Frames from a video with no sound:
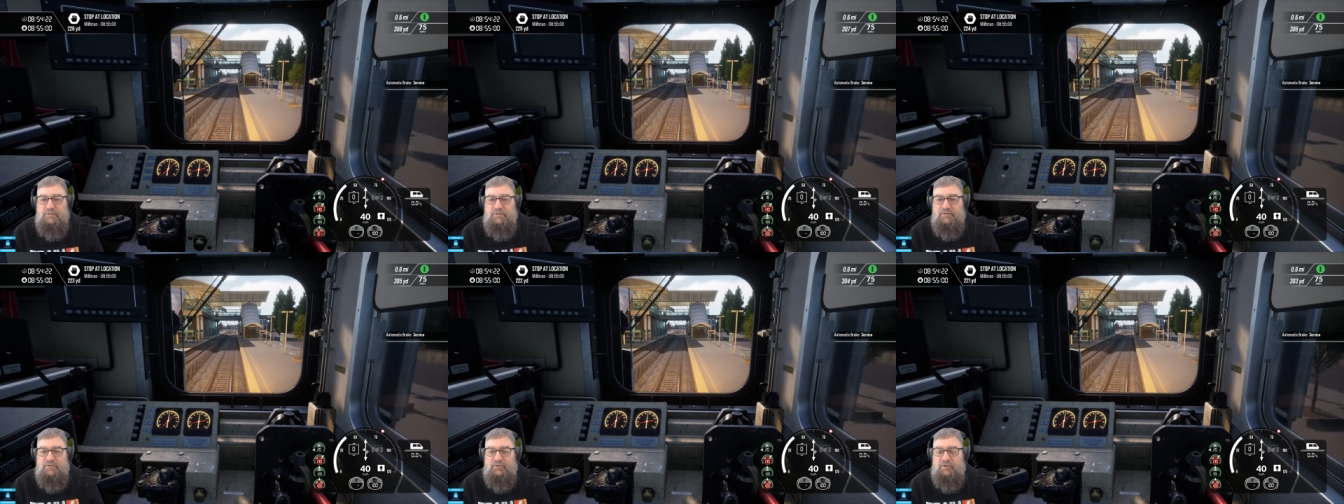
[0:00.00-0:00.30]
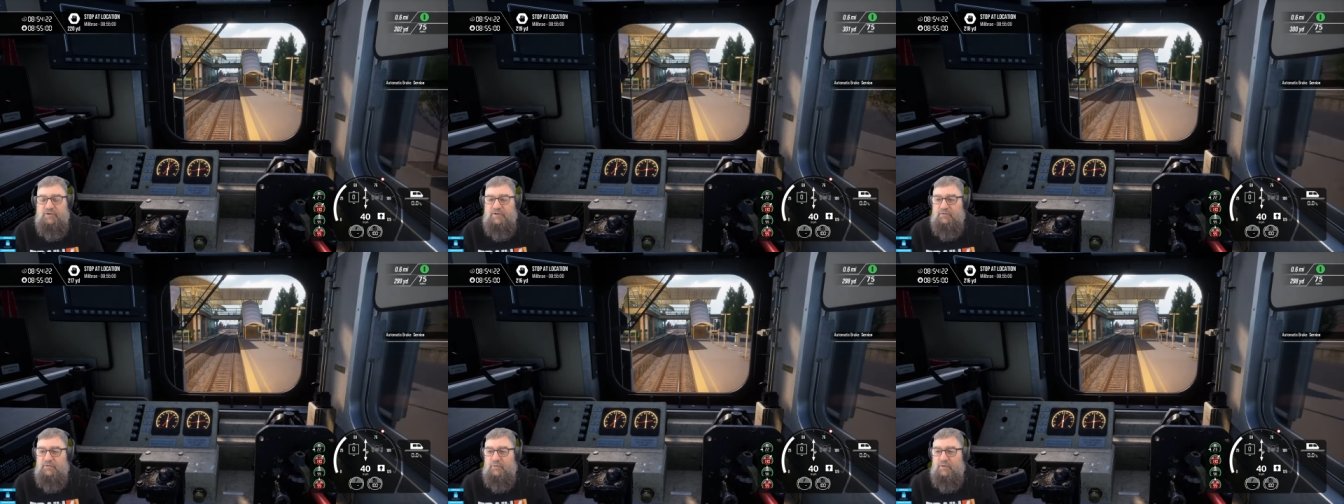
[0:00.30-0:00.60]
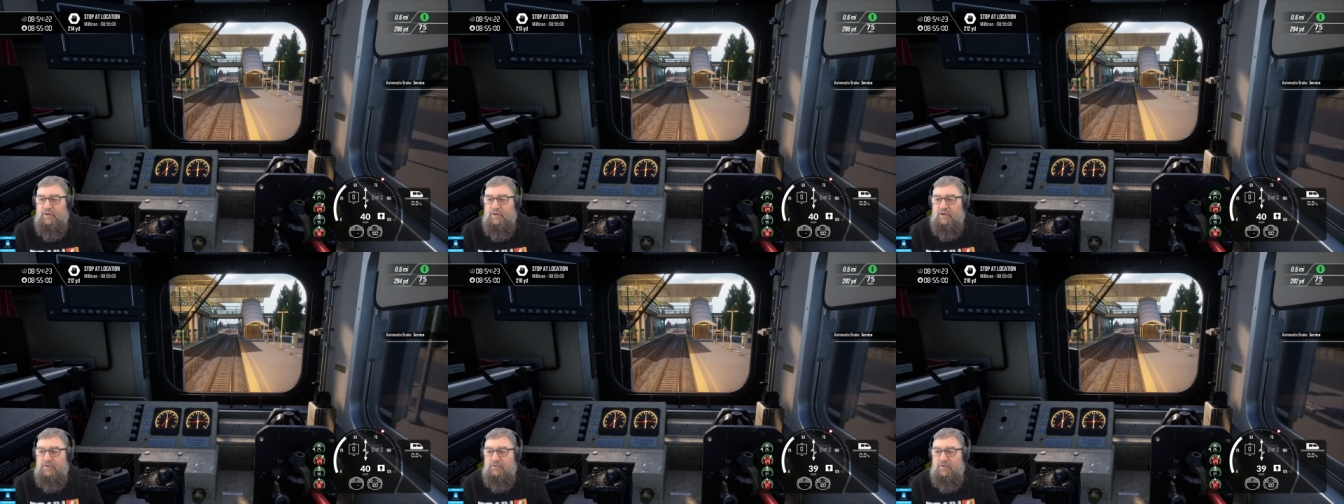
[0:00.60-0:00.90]
This train's
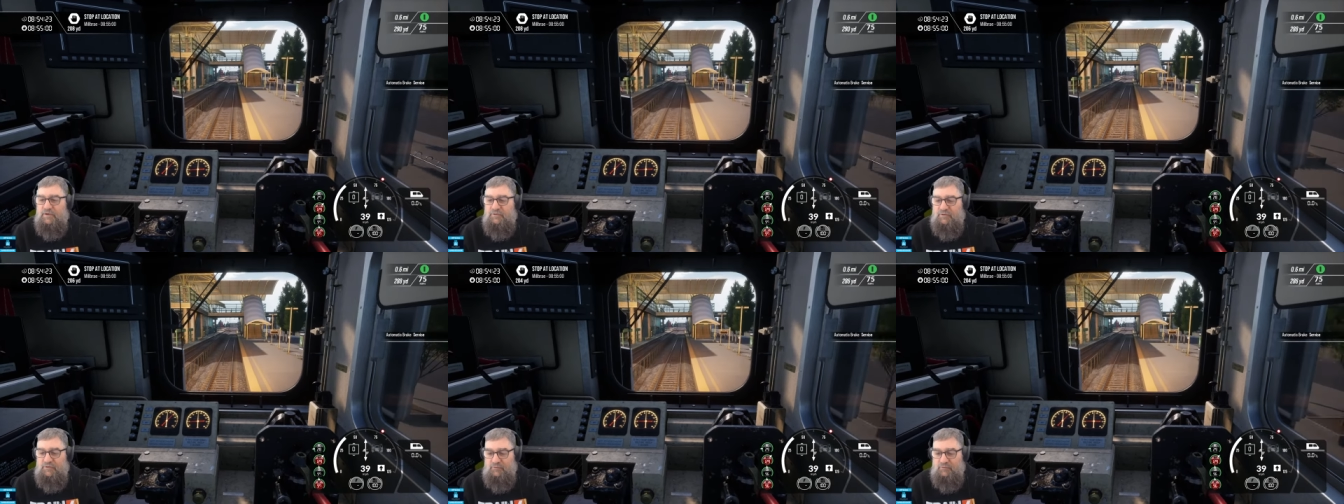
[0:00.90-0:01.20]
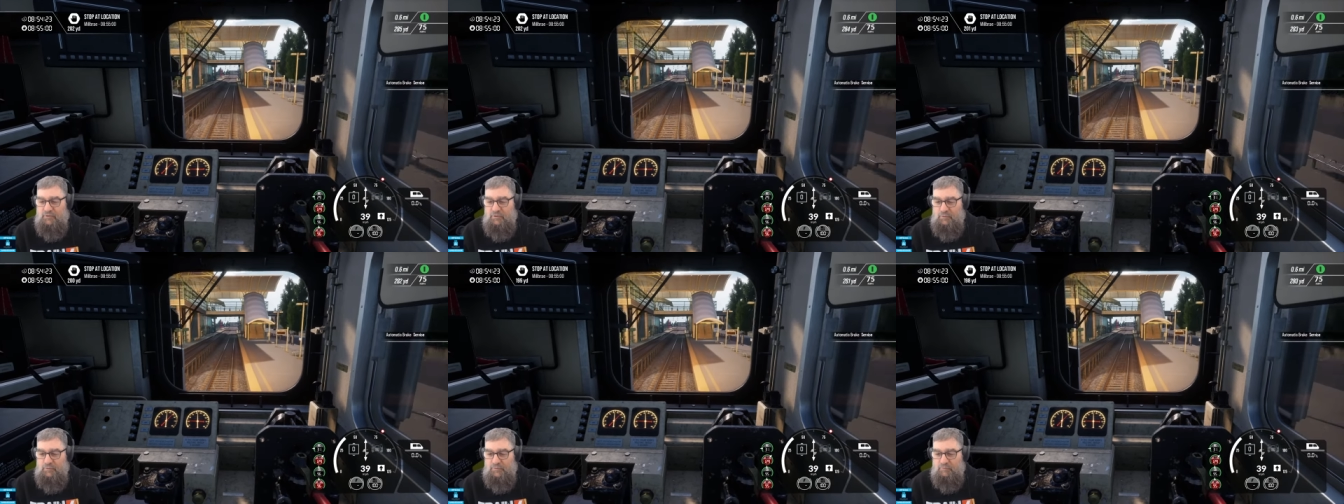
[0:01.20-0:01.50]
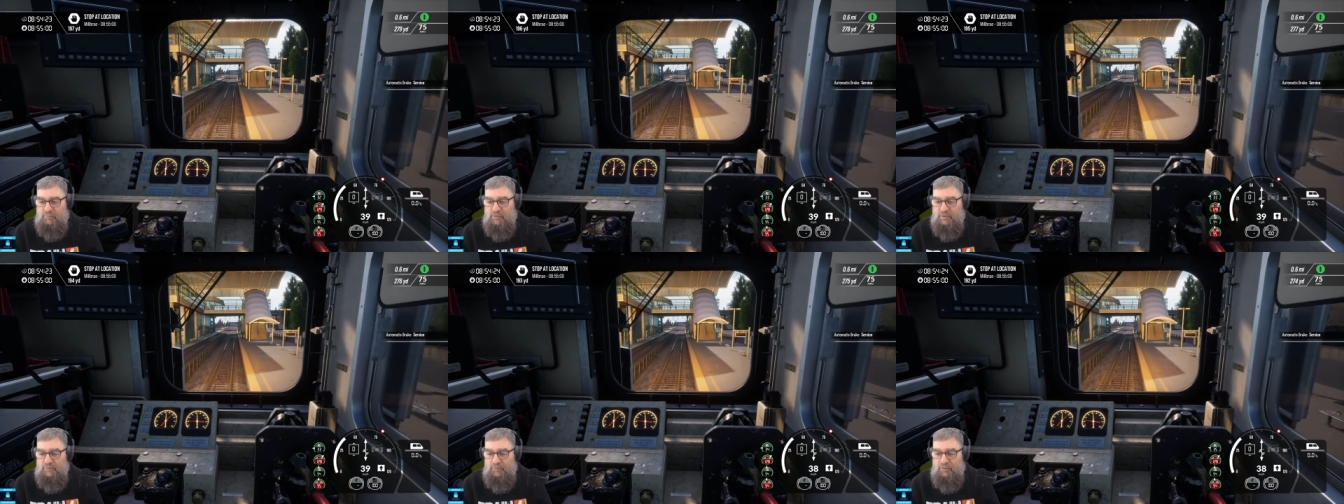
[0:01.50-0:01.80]
very hard to control
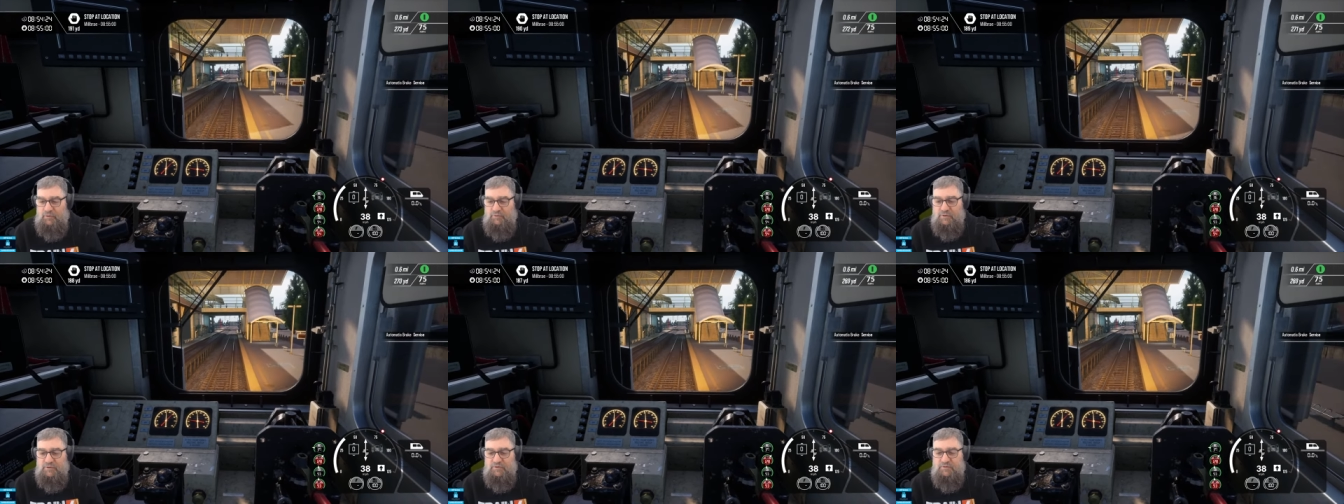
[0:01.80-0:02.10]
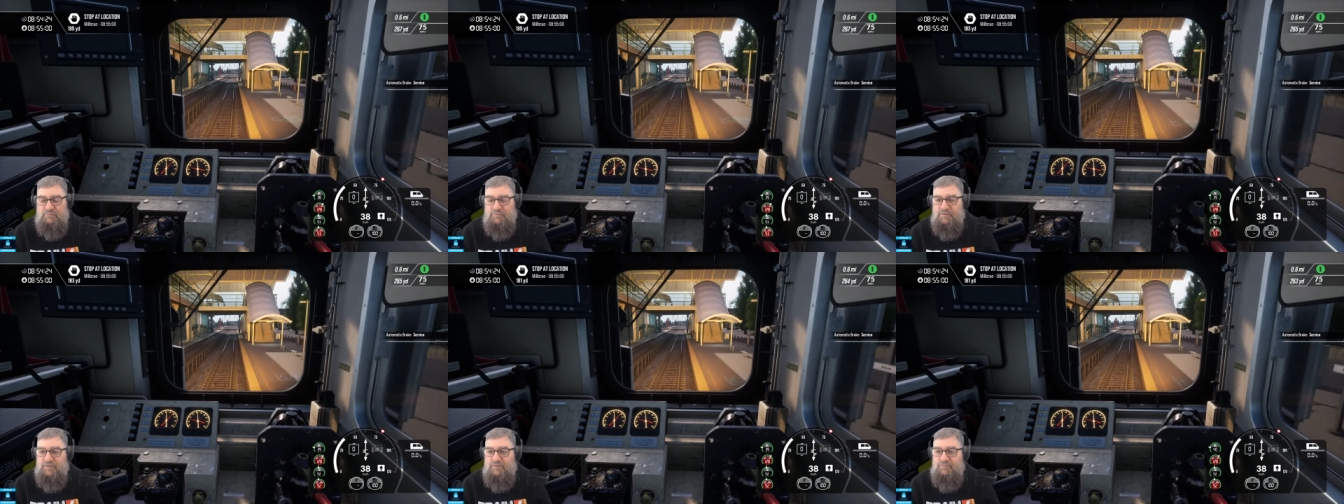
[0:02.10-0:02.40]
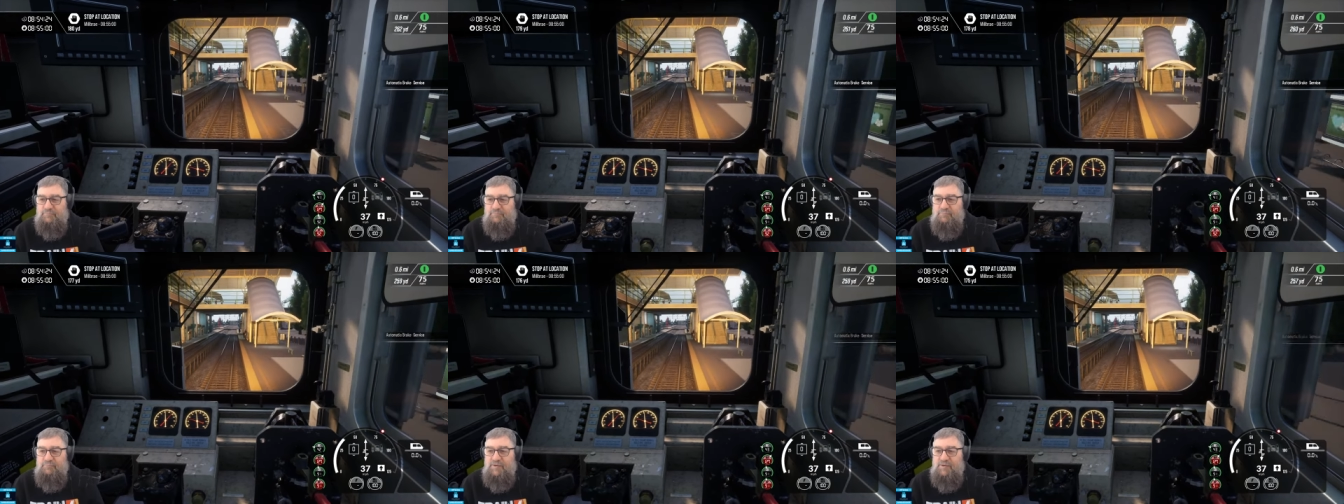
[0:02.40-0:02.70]
with Rail Driver.
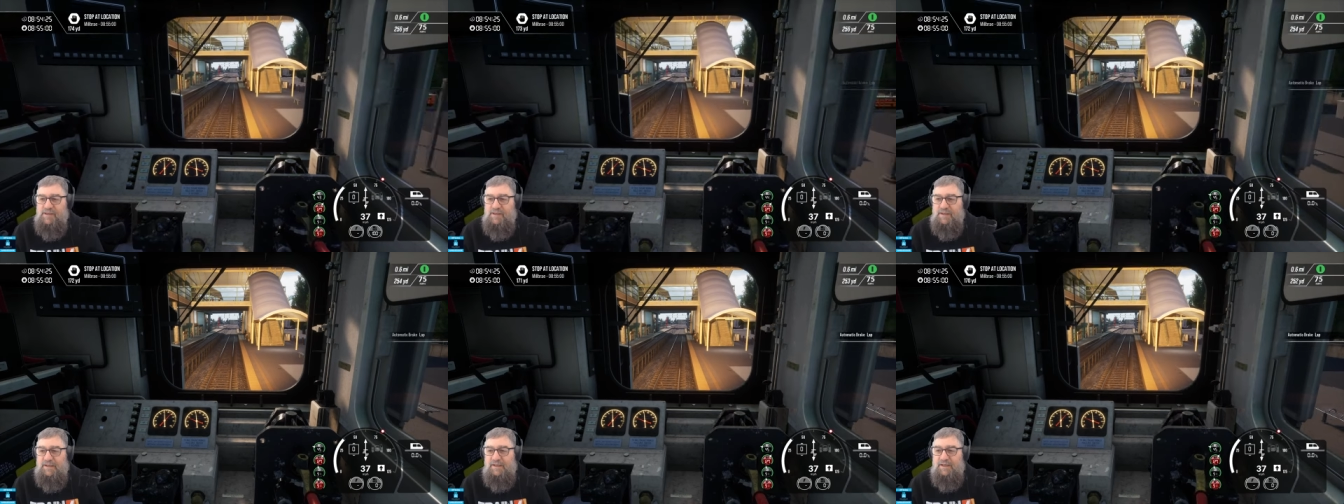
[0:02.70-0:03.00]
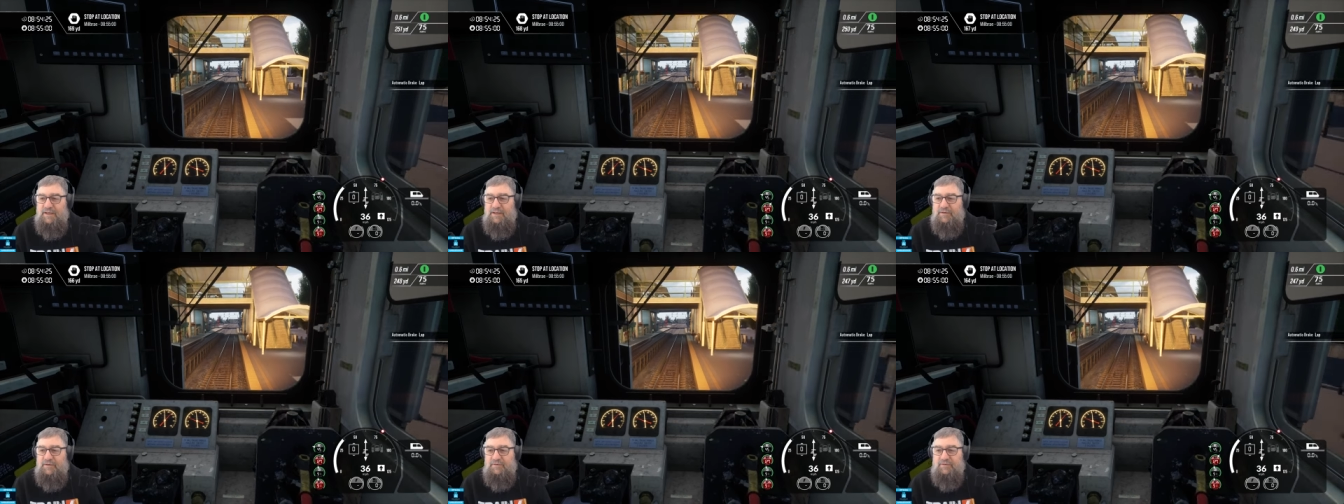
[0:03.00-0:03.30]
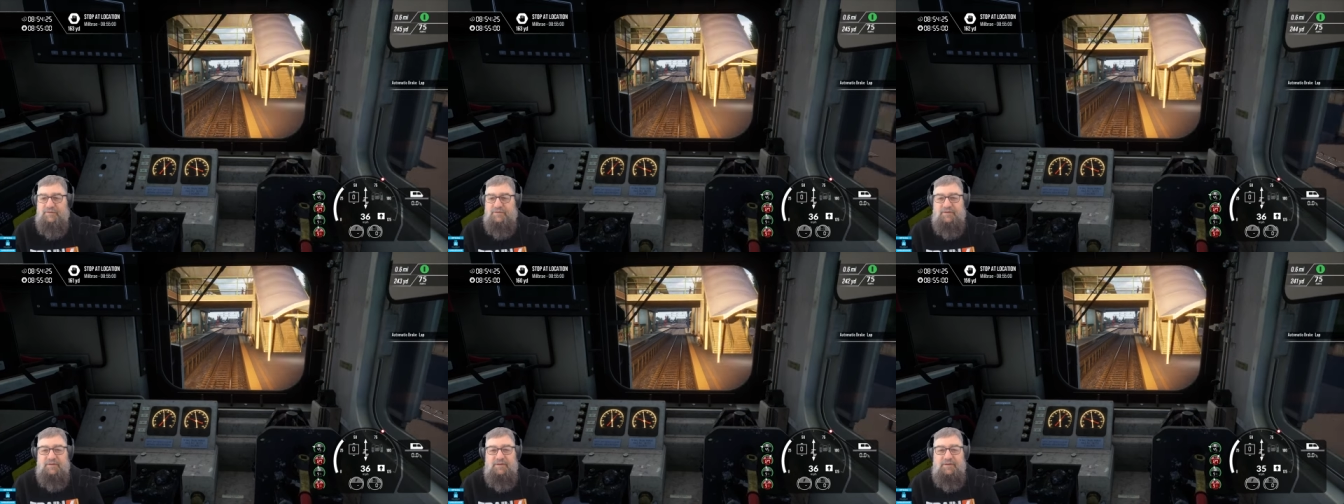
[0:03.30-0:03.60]
It really
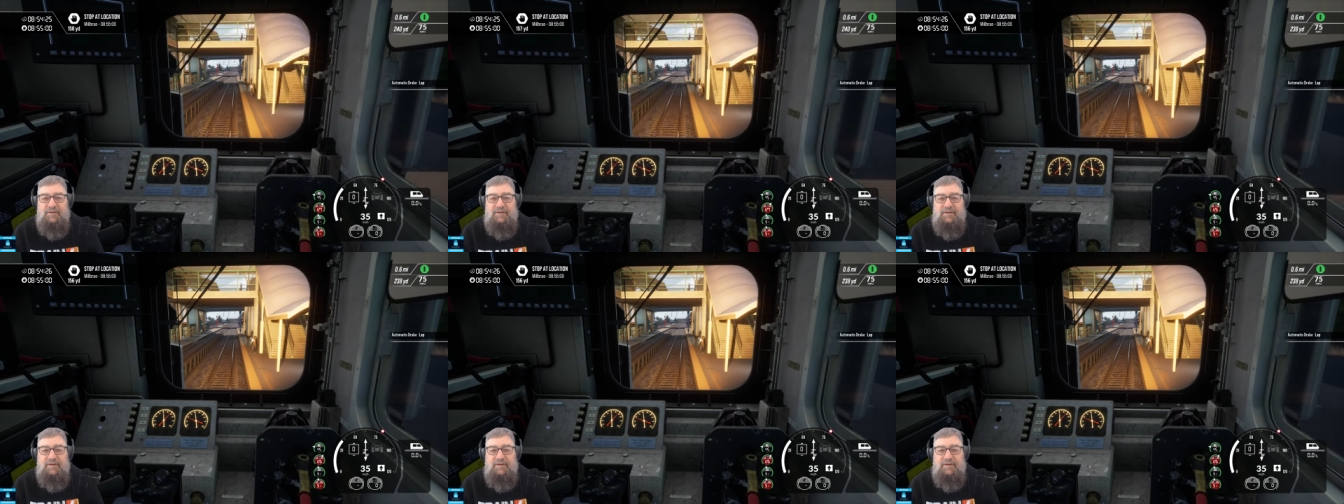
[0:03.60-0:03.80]
is.